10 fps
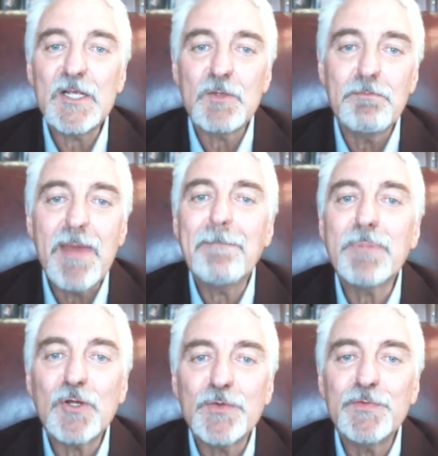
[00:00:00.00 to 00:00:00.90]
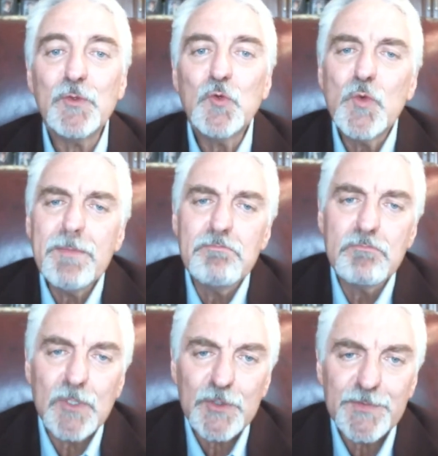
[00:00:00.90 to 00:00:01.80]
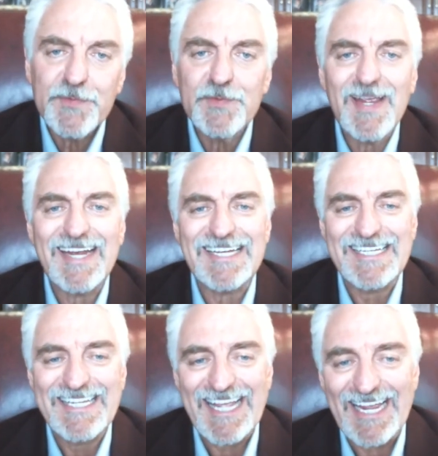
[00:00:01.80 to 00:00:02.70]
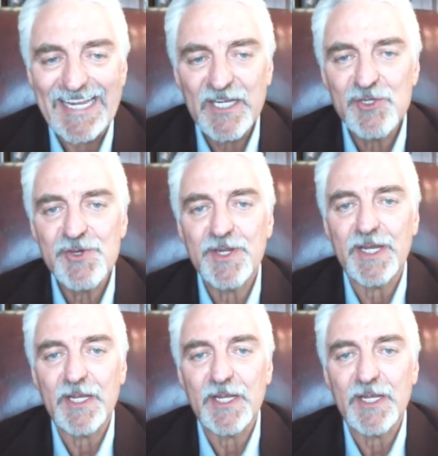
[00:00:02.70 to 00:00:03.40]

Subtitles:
Members who immerse and engage in